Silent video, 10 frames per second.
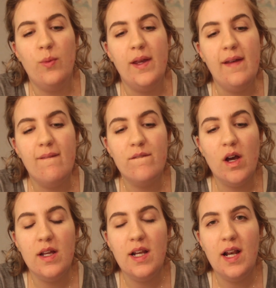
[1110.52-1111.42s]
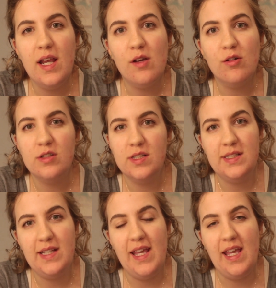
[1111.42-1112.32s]
We finally got to
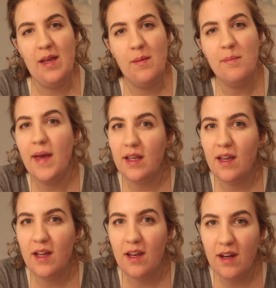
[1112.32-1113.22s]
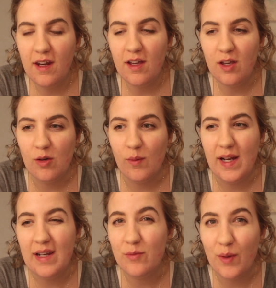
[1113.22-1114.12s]
see Megan, who
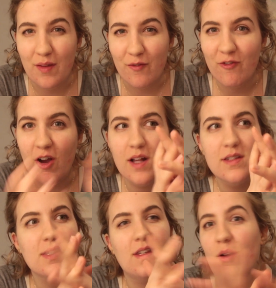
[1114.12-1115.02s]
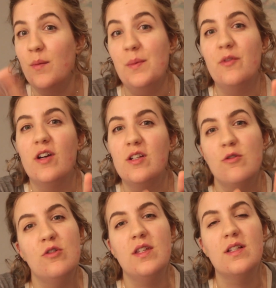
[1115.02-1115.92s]
I live with in France. Can't remember if I
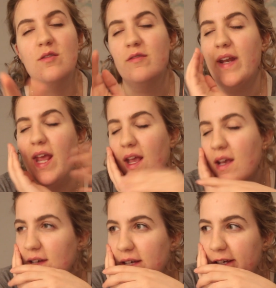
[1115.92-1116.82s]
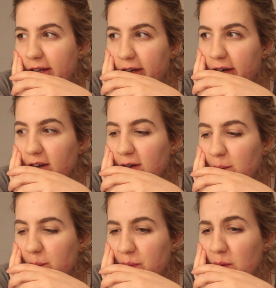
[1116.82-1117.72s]
told you this already.
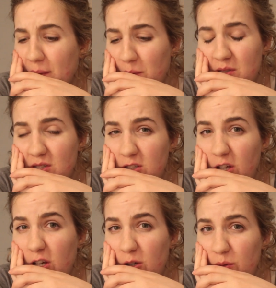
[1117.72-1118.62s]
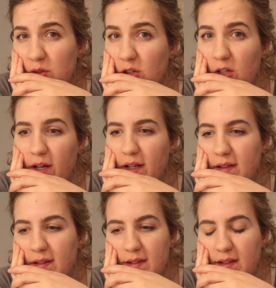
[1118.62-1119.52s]
But it was so, so
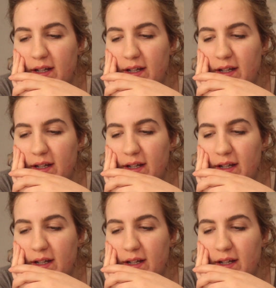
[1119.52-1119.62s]
nice.